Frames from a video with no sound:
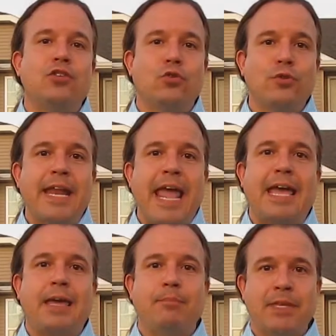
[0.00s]
your
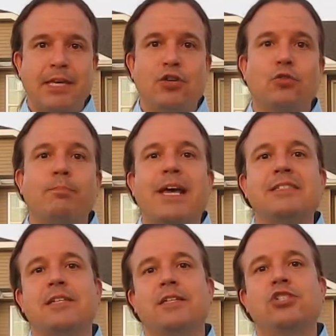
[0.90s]
name, get your
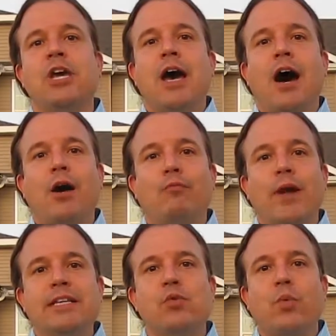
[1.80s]
message,
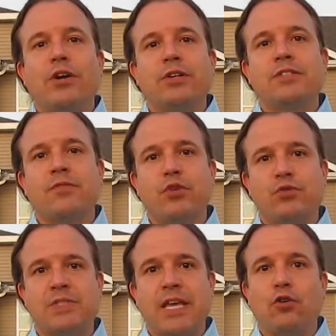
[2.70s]
raise awareness of your
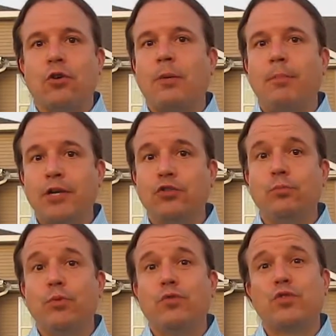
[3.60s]
center among new
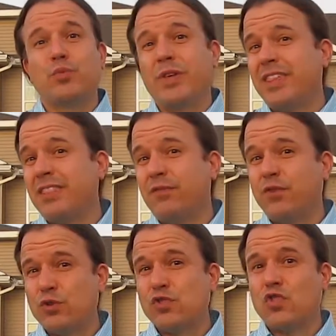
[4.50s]
movers within the
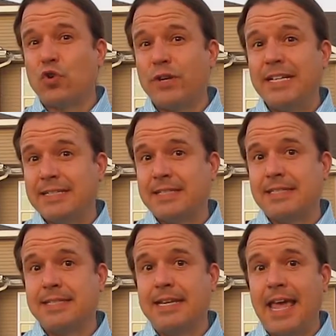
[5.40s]
first 30 to
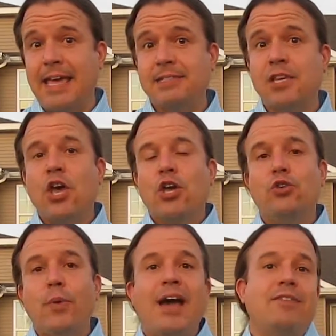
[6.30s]
60 days,
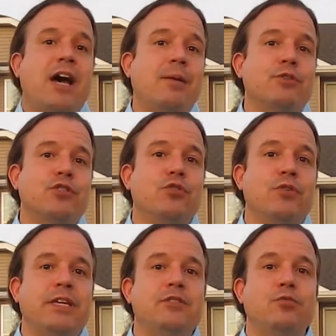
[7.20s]
you have an
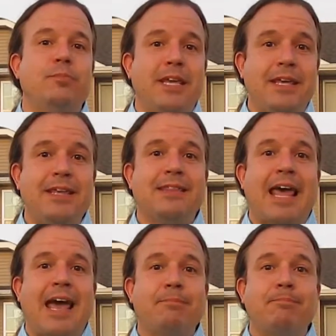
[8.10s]
opportunity to be
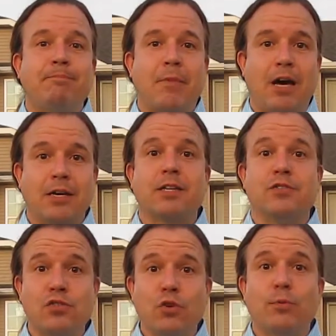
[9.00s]
that
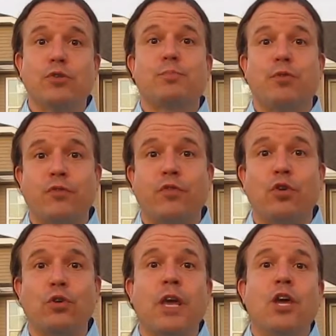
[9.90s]
consumers'
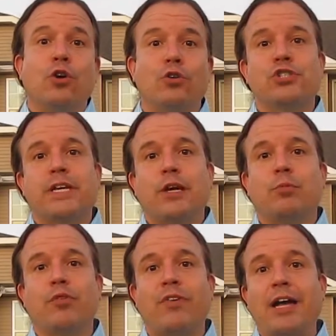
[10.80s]
preferred urgent care
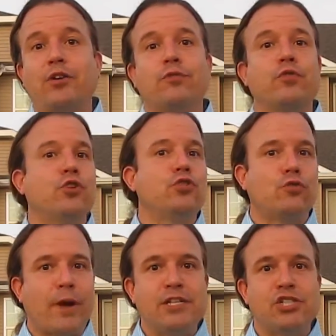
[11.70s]
provider for the
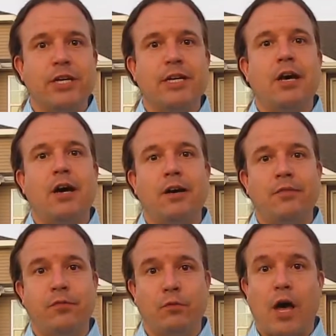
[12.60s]
duration of